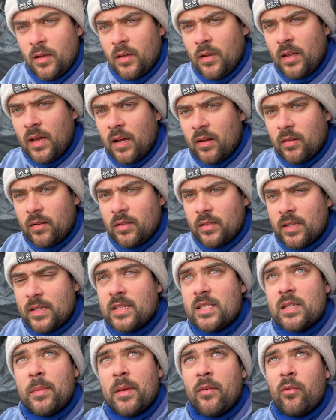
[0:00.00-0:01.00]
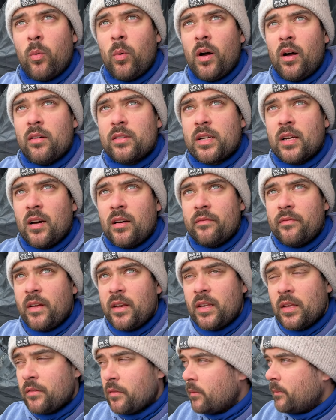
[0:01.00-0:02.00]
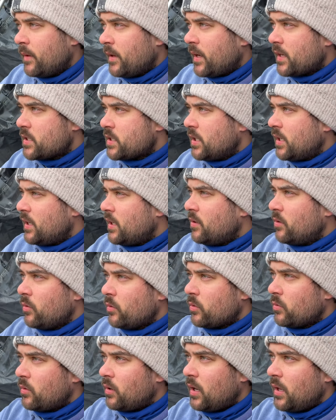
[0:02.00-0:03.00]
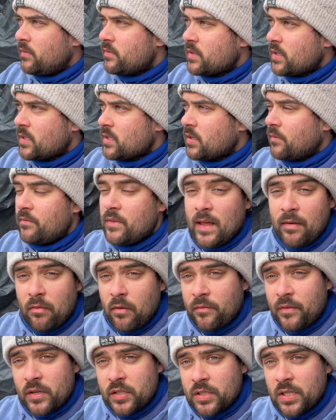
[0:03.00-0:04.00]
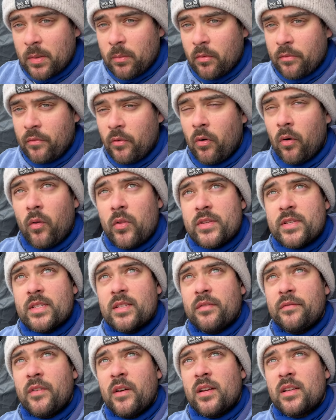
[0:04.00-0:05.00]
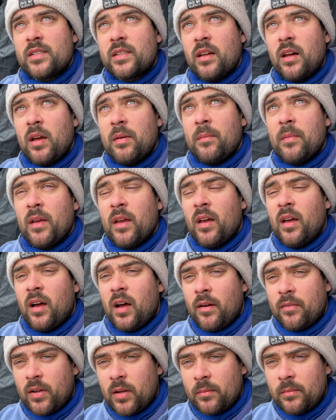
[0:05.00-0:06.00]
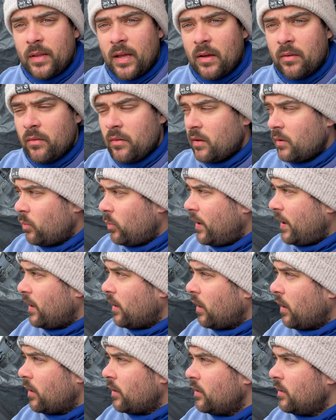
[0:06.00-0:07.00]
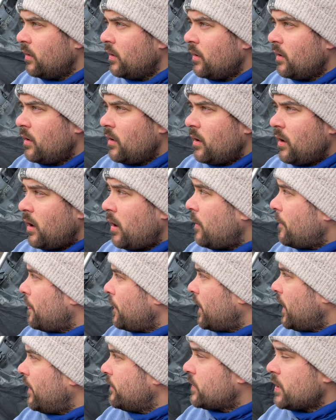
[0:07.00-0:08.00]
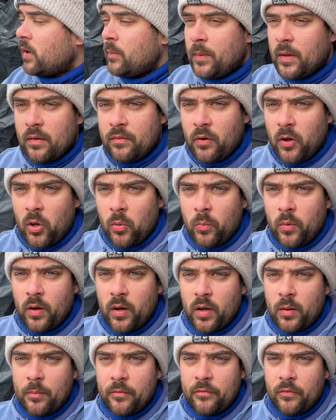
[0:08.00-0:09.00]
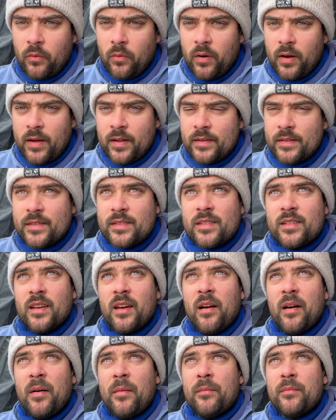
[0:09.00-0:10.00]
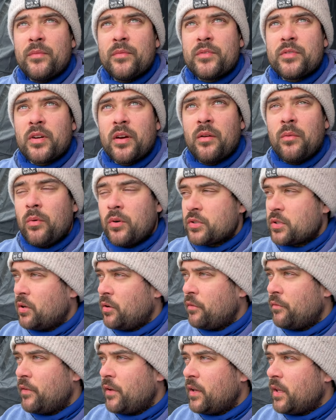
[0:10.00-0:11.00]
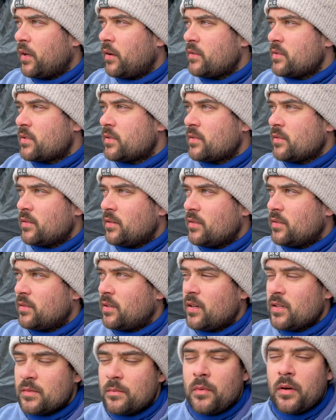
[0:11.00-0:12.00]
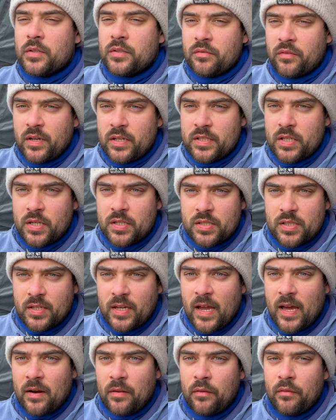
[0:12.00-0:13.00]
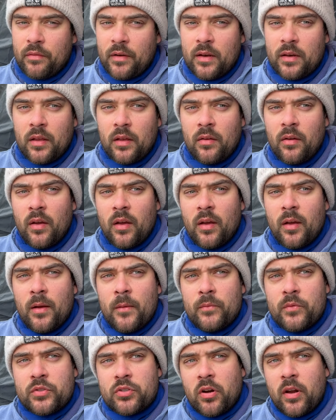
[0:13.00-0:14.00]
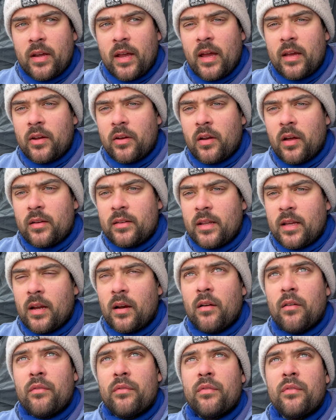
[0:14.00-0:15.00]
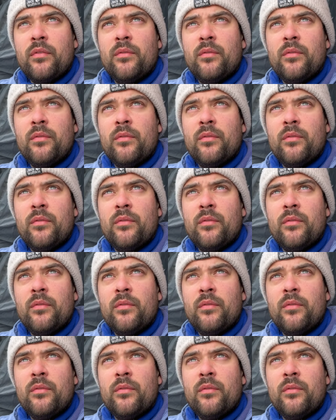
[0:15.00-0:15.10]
Now, this is a bit of a wild card venue for me actually, Hordle Cliffs, because I've never fished here before. This is the first time I've come down and wet a line. I have done a bit of homework beforehand, tried to watch a lot of videos, I've done as much research as I can on the venue, try and get a good idea of